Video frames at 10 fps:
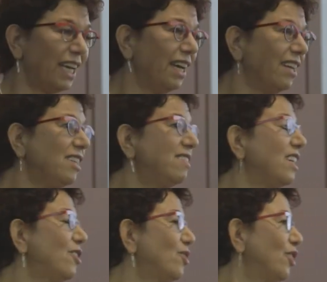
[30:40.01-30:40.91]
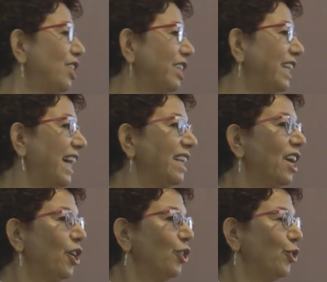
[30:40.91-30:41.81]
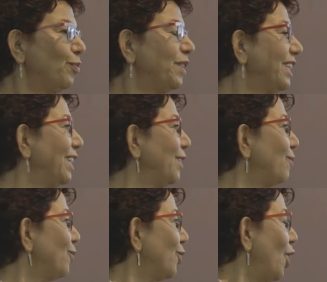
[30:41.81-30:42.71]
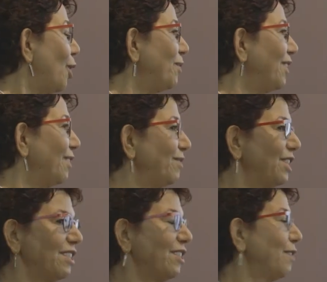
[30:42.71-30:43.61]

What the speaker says: And I said to her that you've been here for a couple of years.